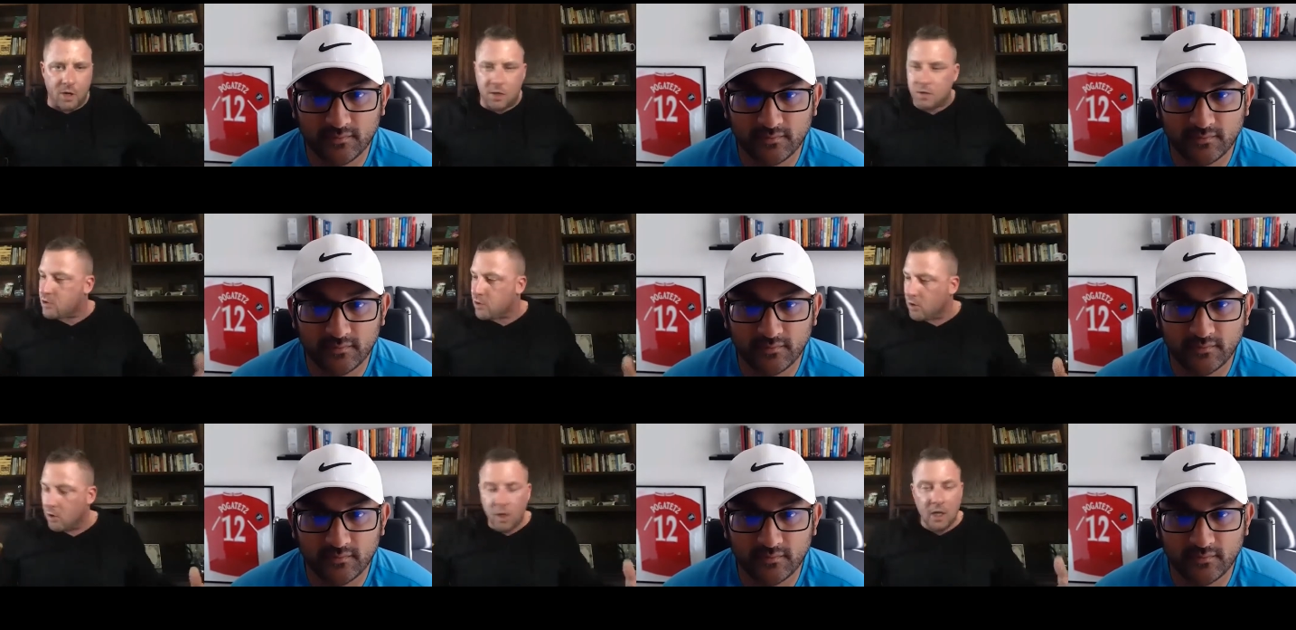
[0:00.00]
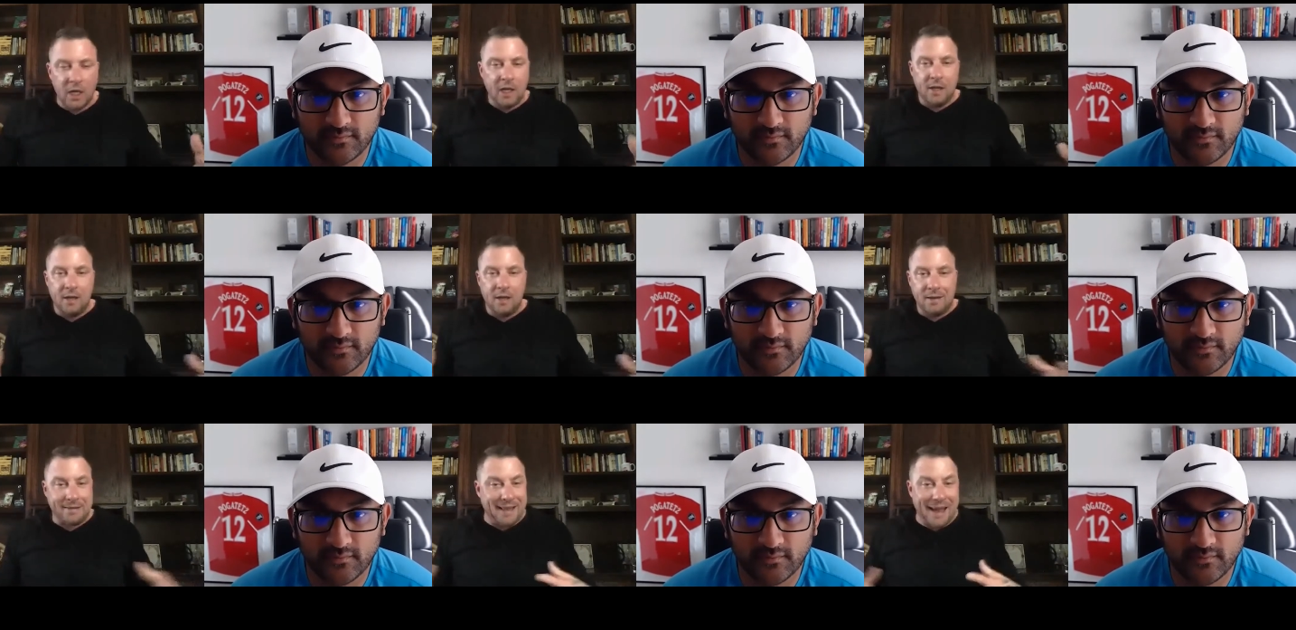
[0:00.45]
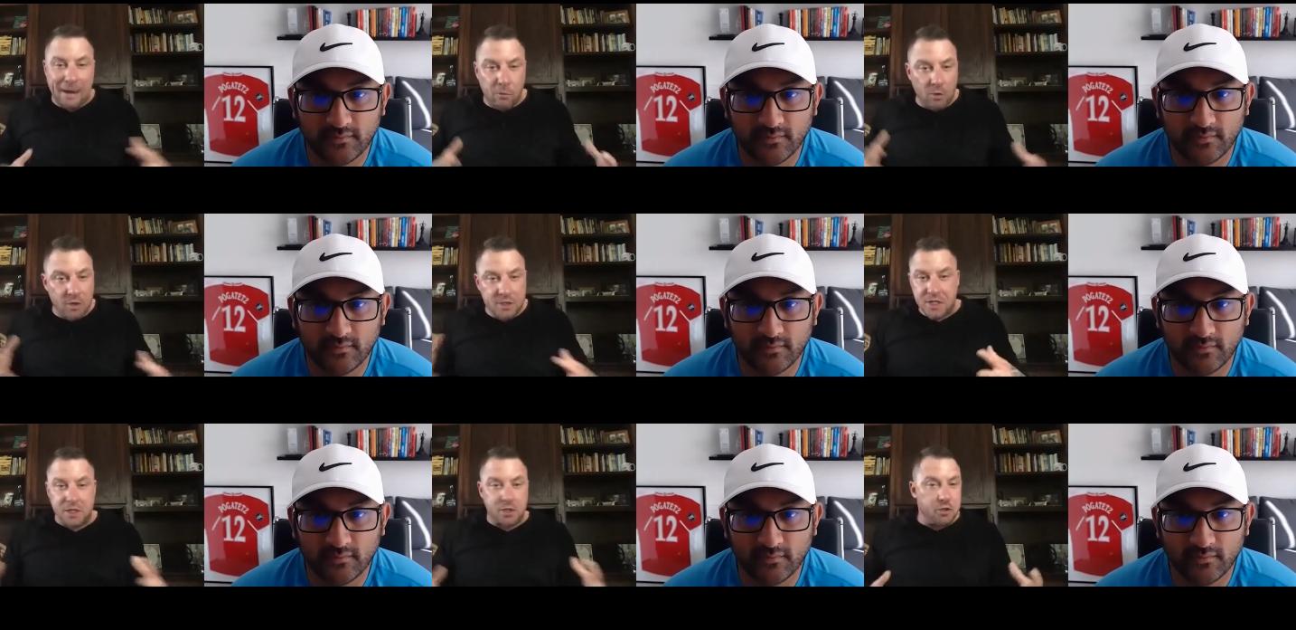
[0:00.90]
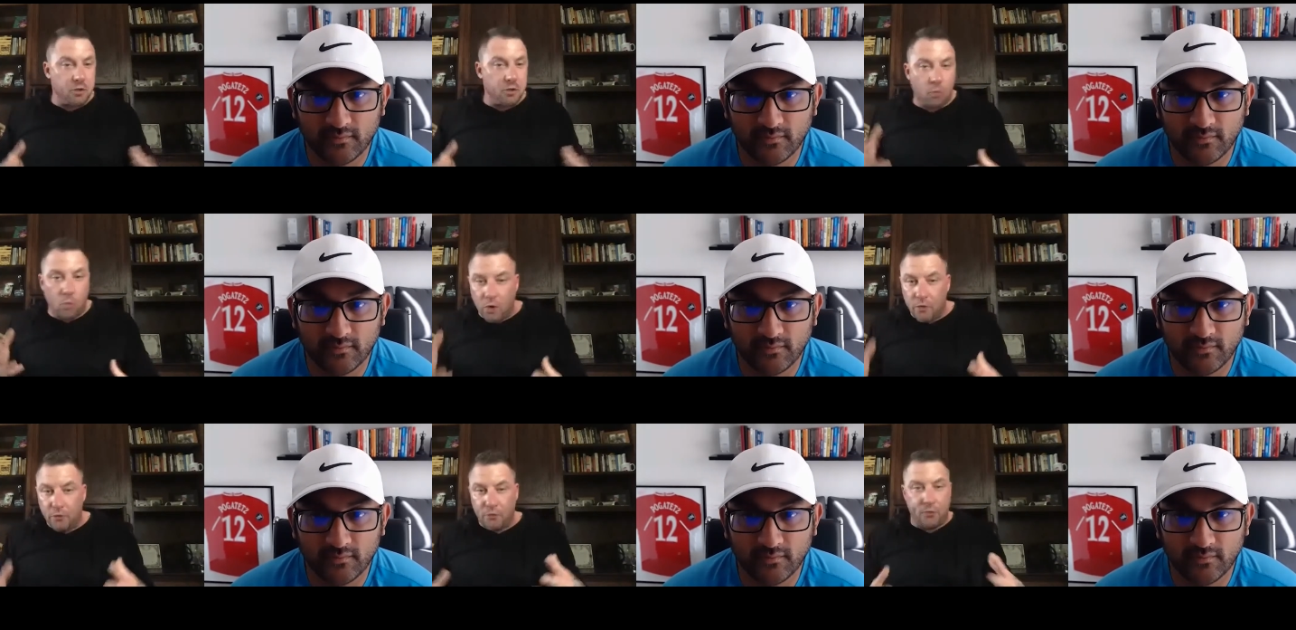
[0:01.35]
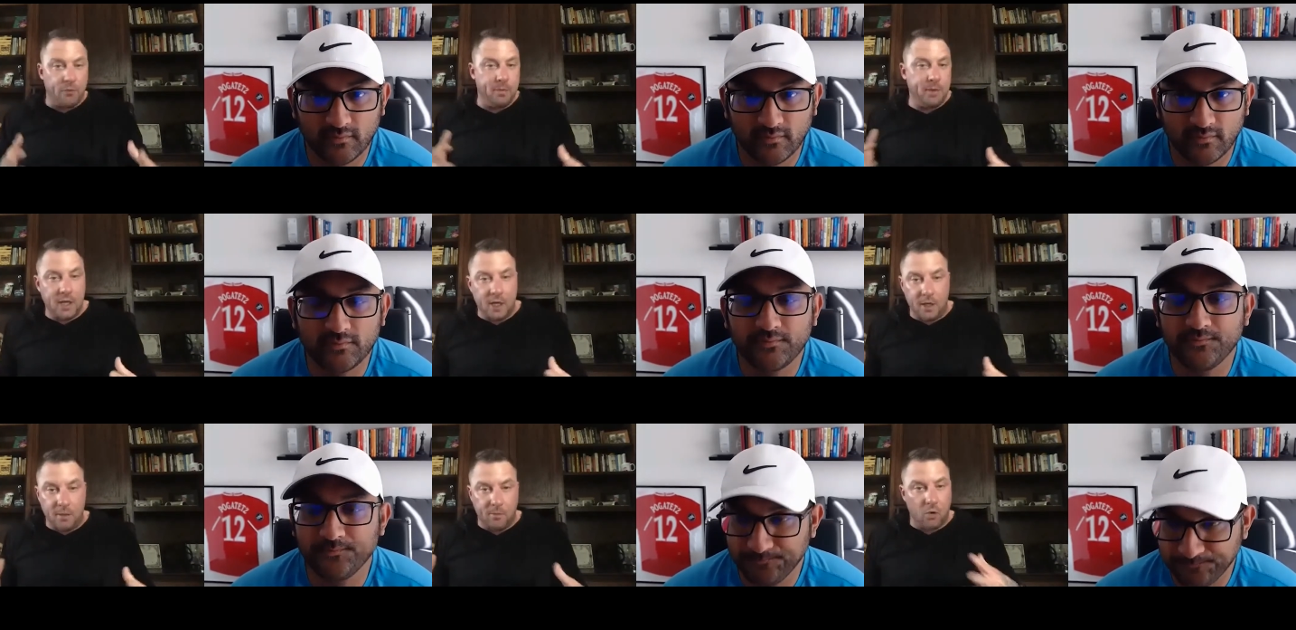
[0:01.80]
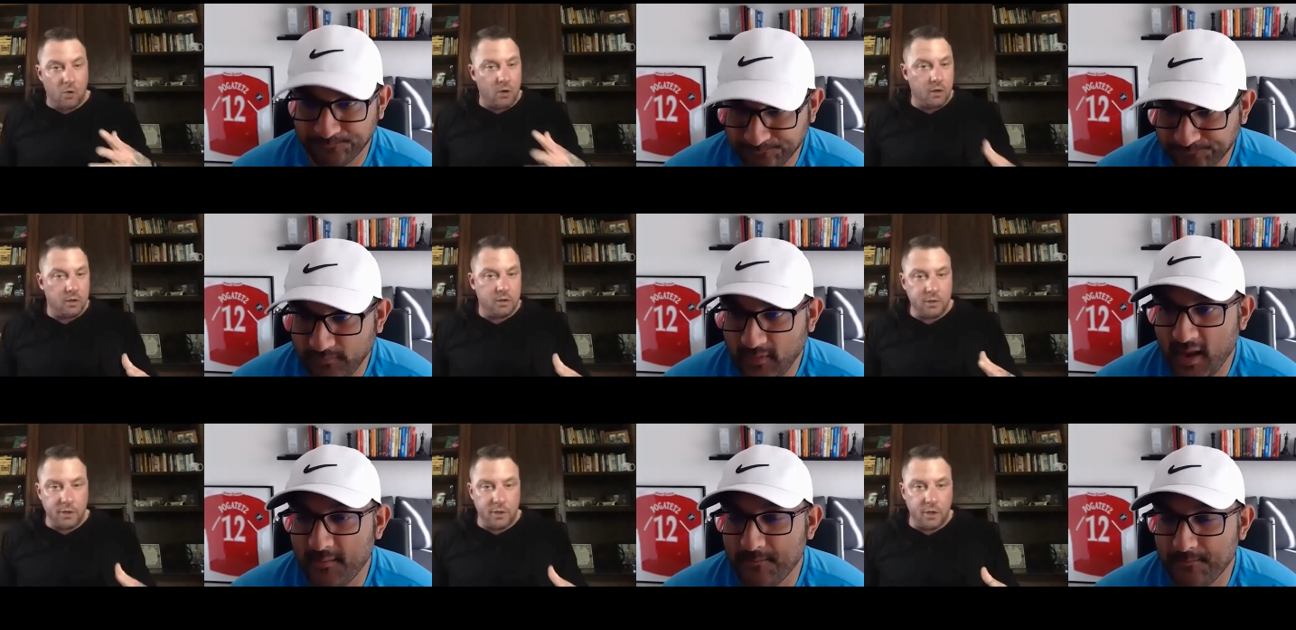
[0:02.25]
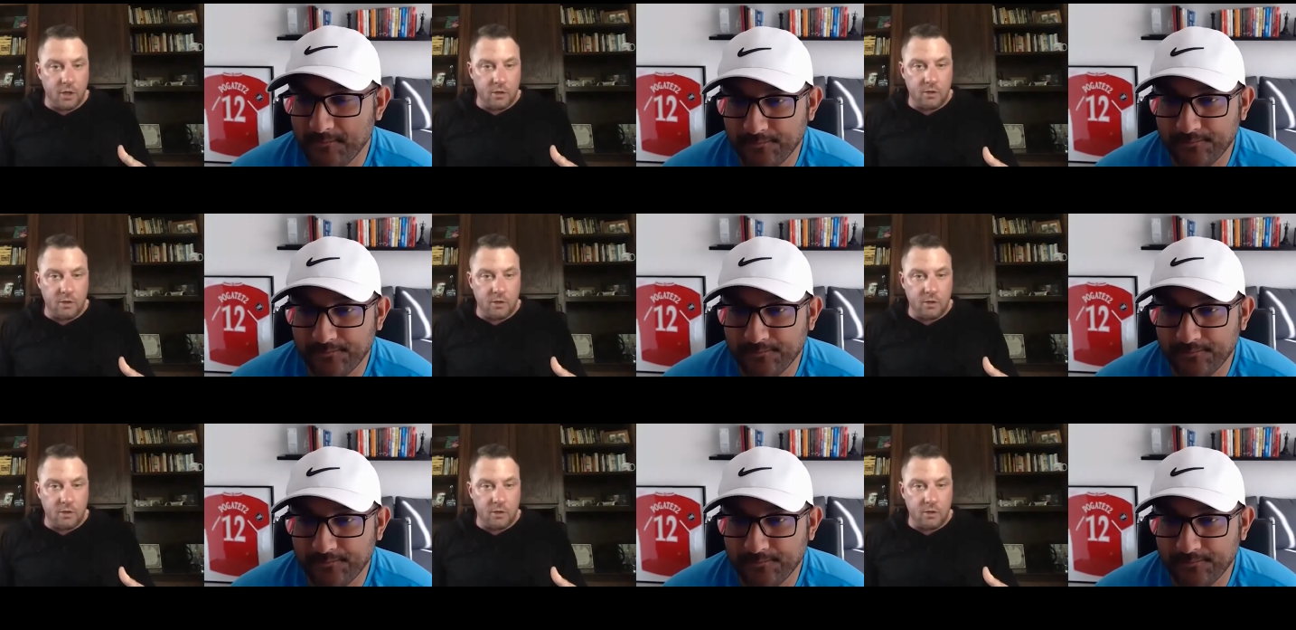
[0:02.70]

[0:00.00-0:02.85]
Speaker 1: So that wasn't going to work for me anymore, you know?